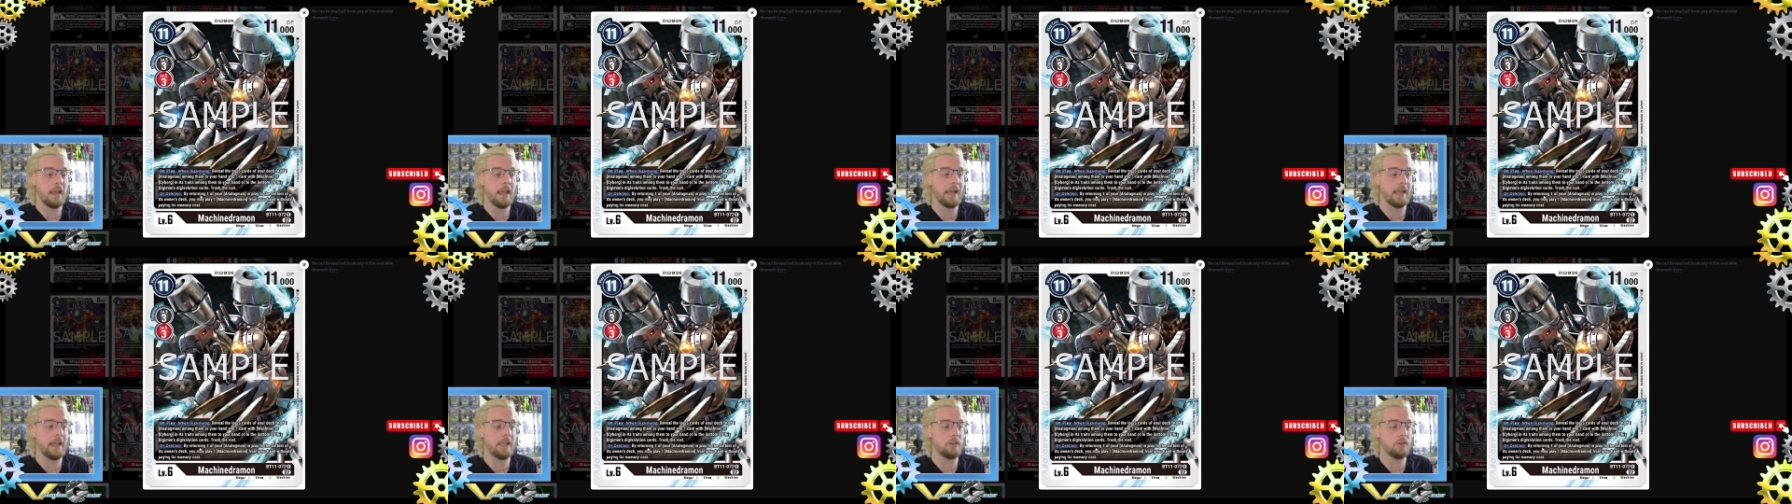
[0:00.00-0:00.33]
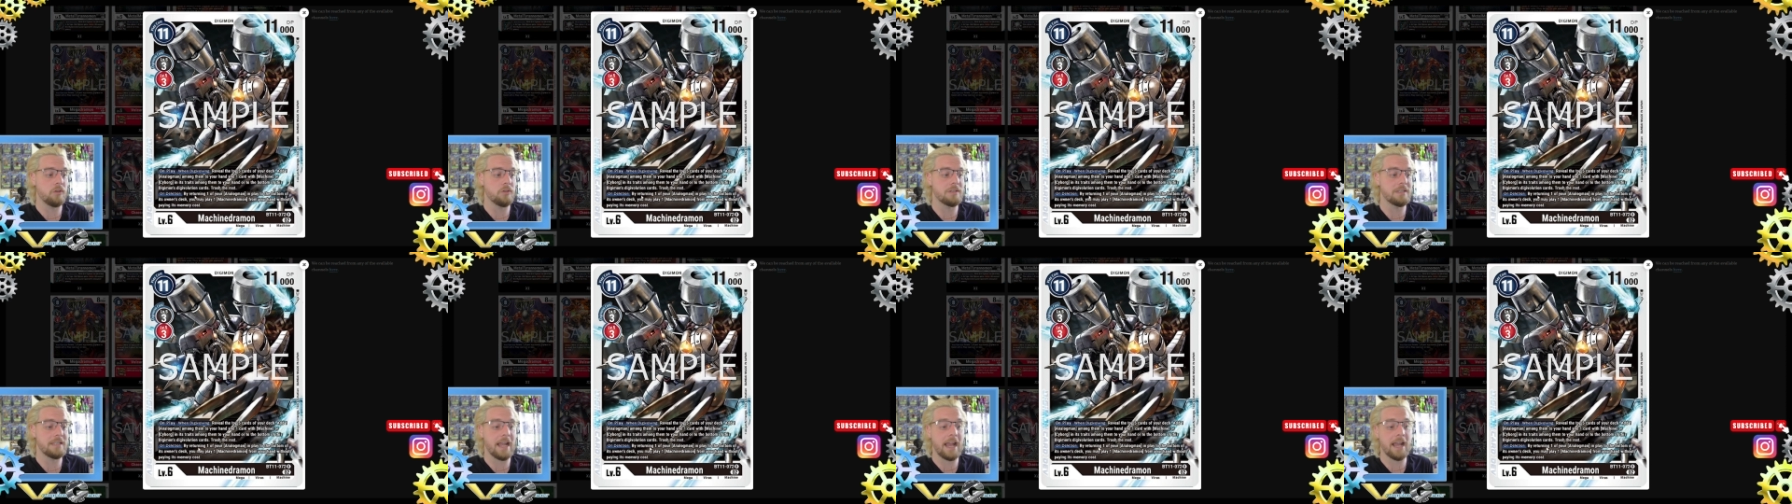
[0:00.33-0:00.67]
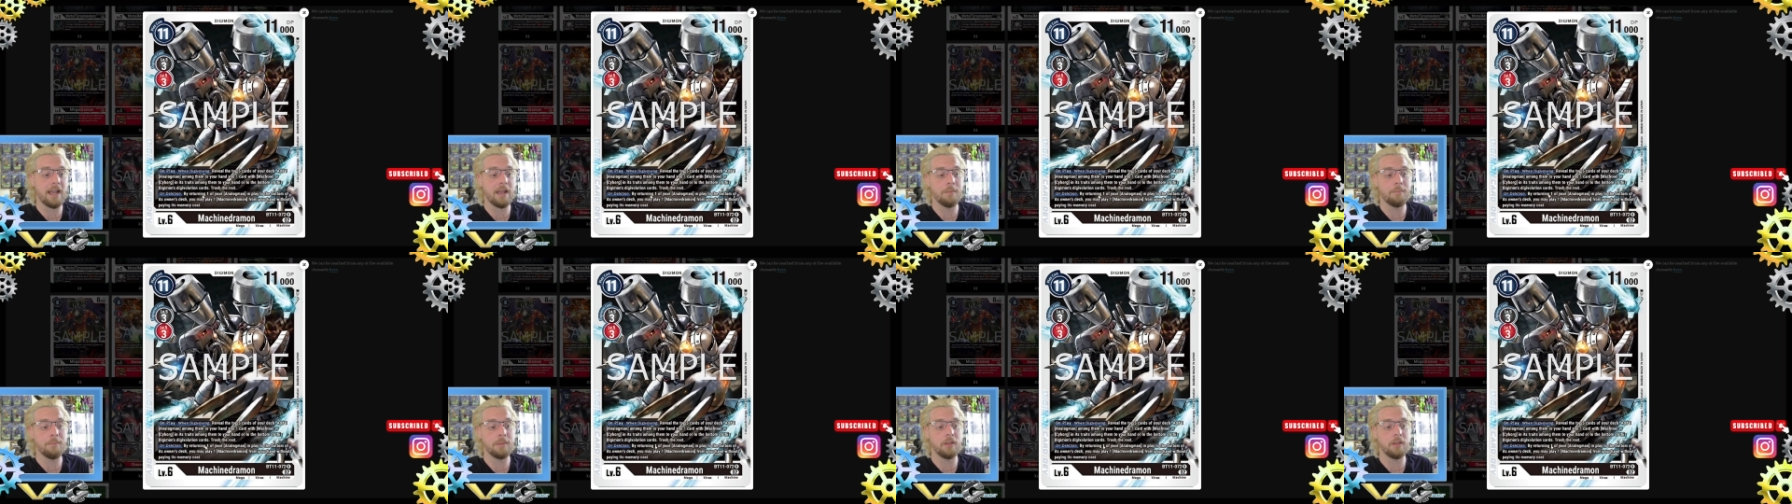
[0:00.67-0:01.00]
and use
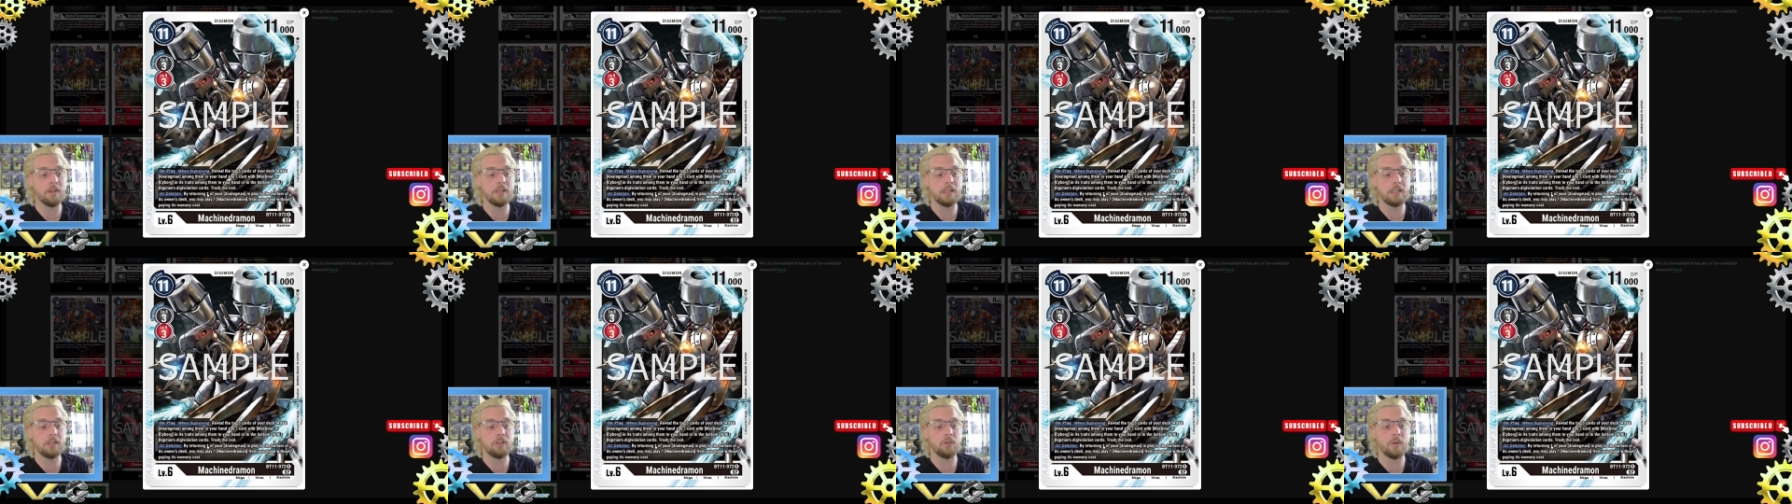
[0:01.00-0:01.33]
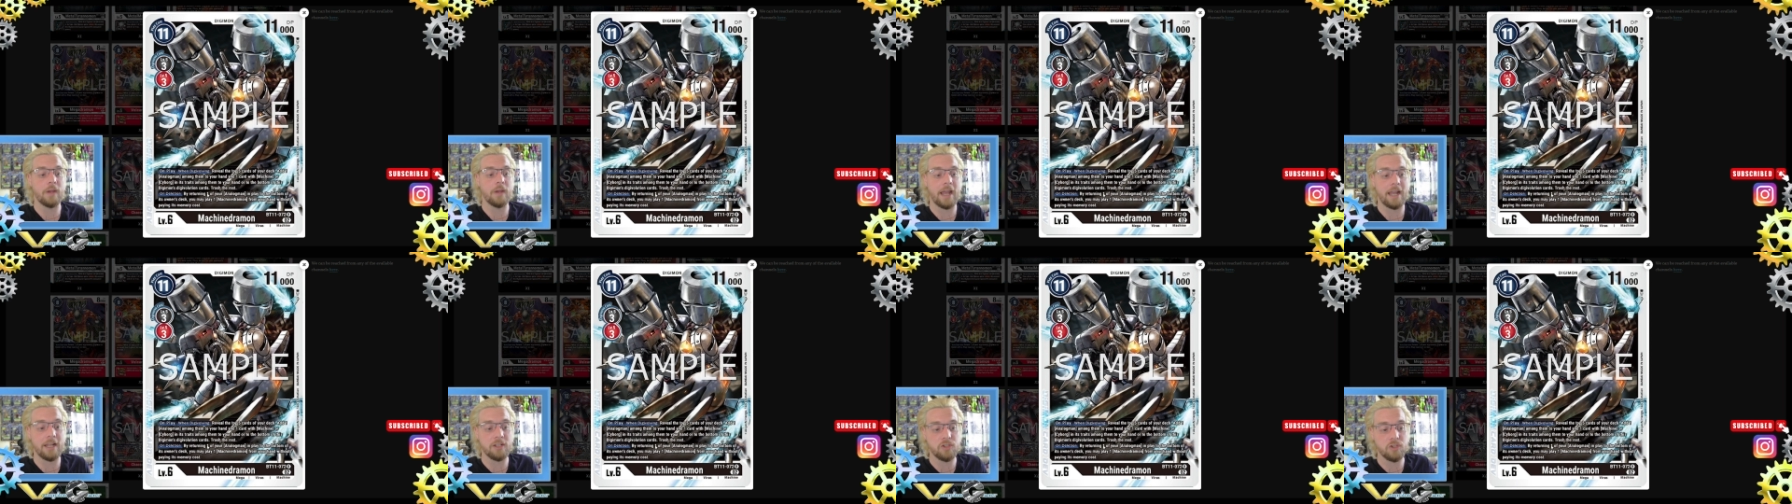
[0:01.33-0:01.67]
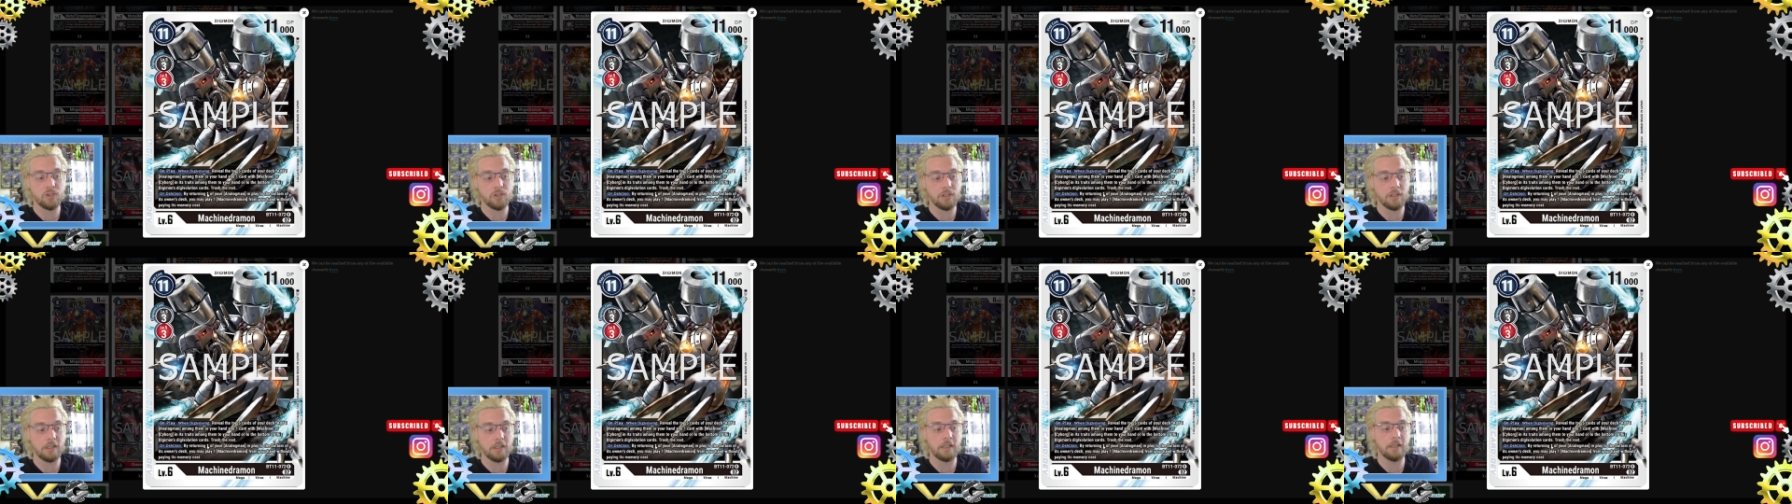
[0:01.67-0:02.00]
that ability to
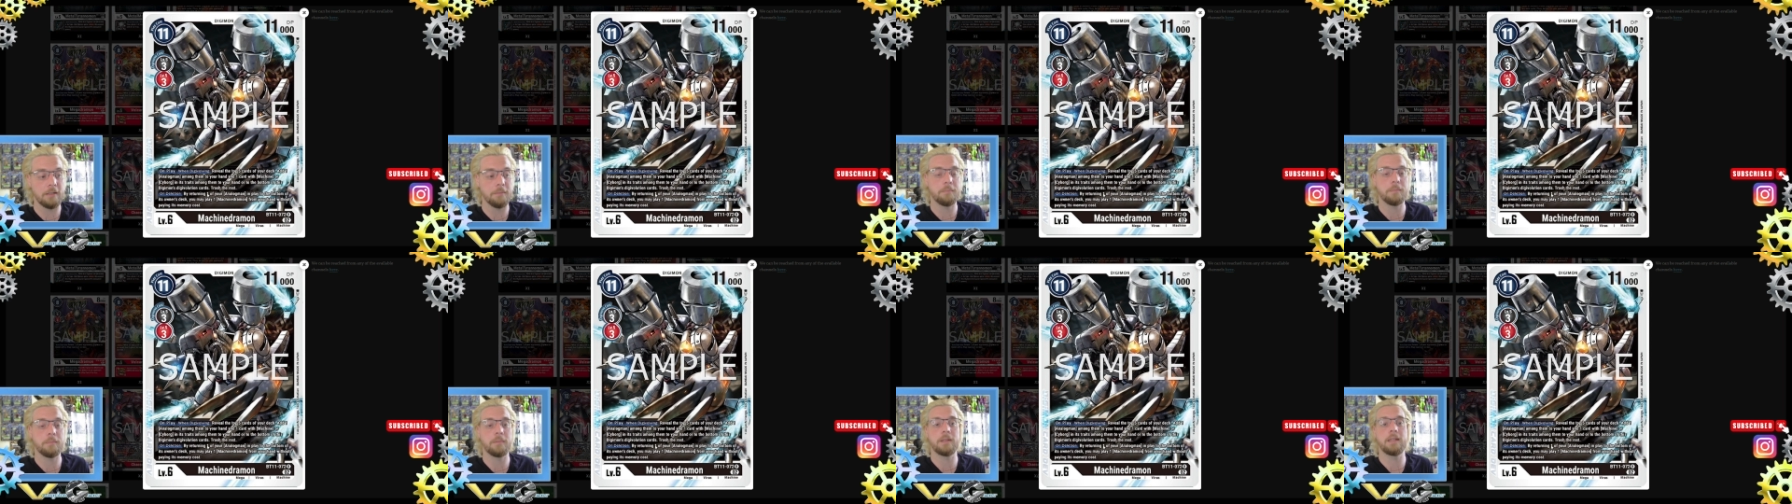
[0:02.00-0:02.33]
actually